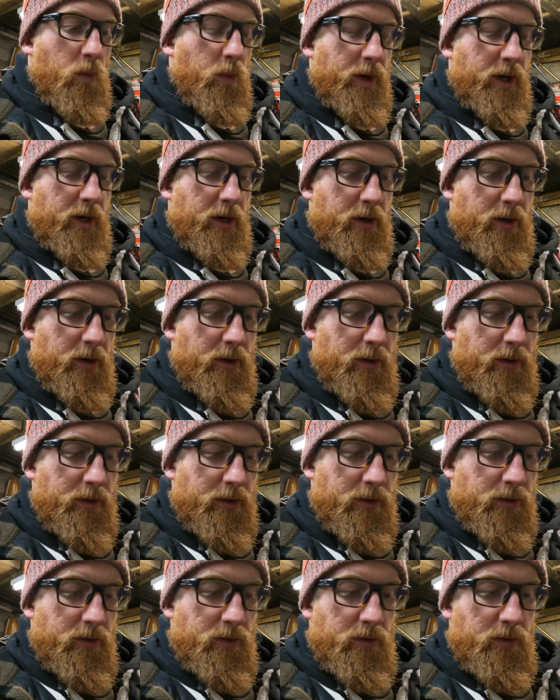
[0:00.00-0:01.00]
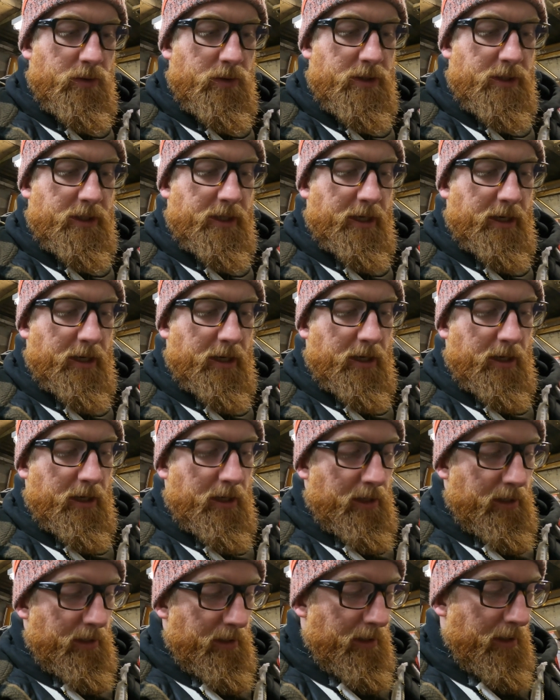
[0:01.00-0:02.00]
where to get
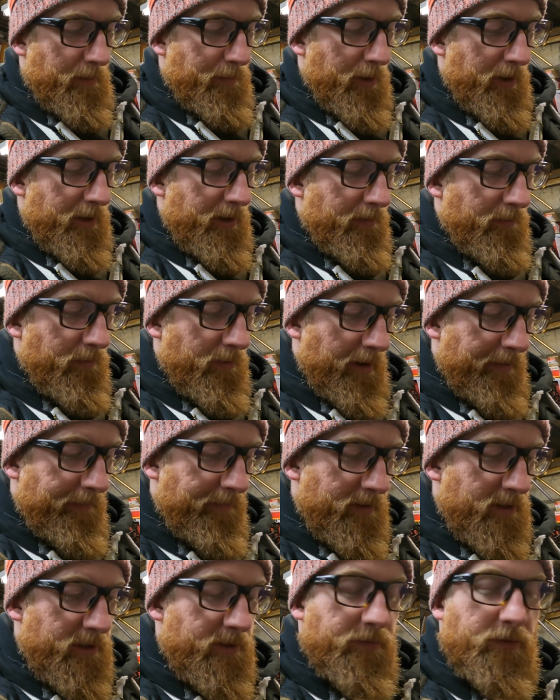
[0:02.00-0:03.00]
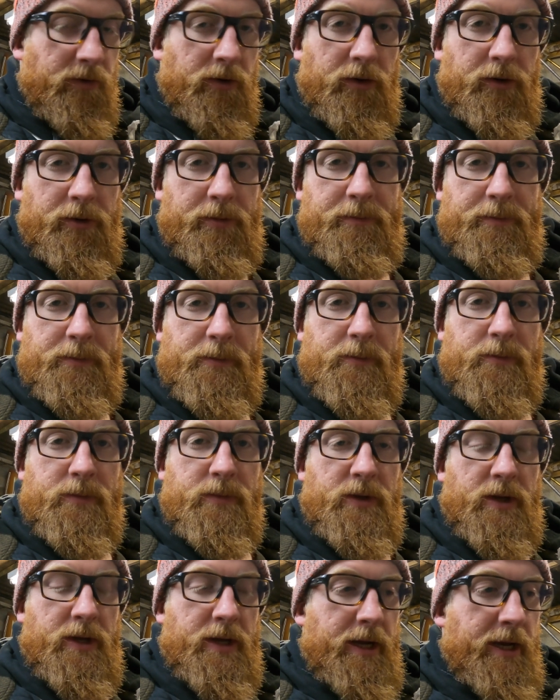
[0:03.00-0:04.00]
a point of reference for
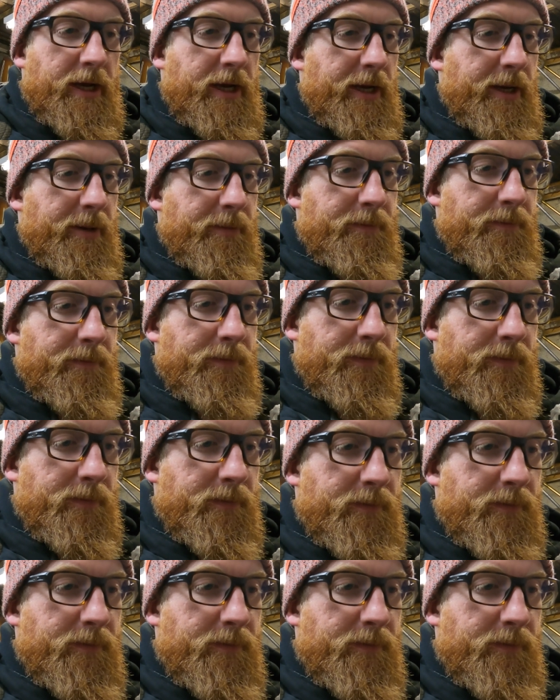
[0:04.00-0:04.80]
the